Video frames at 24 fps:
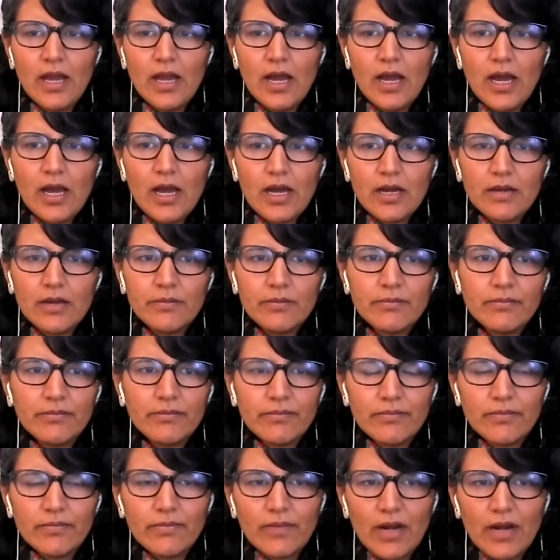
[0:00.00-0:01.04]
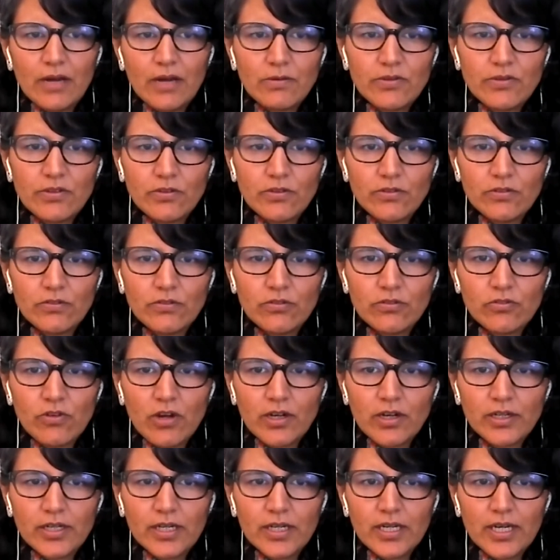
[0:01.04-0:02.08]
I was also
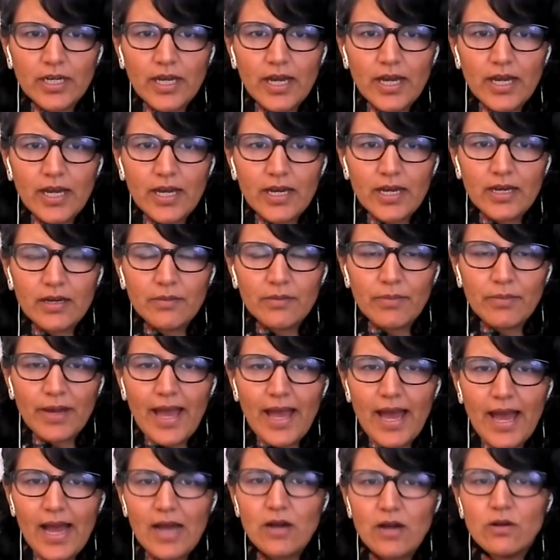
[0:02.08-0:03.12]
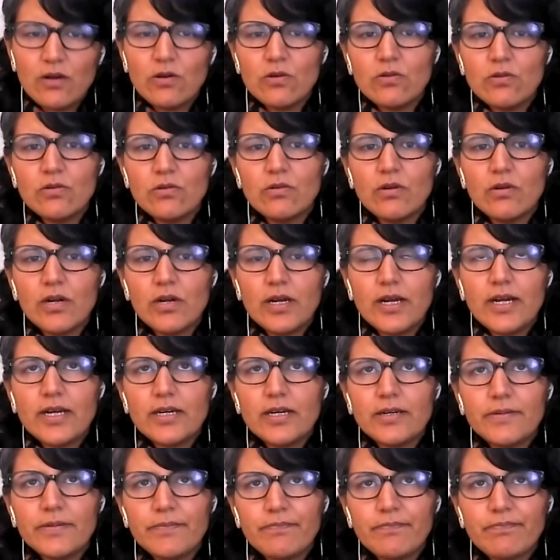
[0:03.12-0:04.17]
struck by how
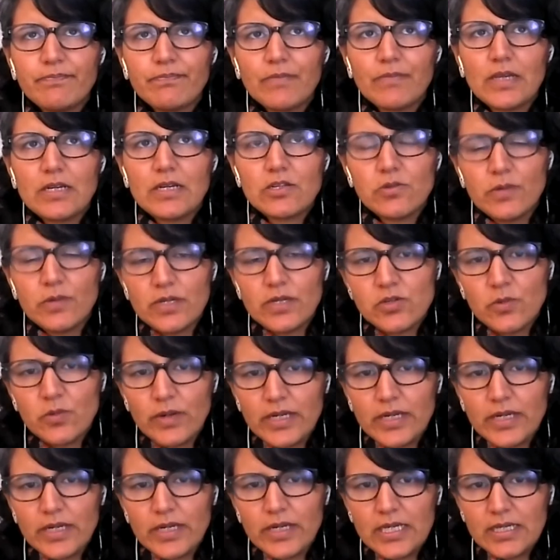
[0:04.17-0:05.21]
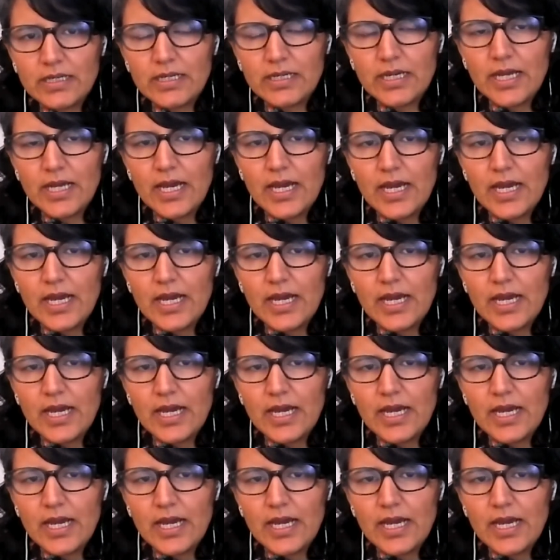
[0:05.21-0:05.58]
2020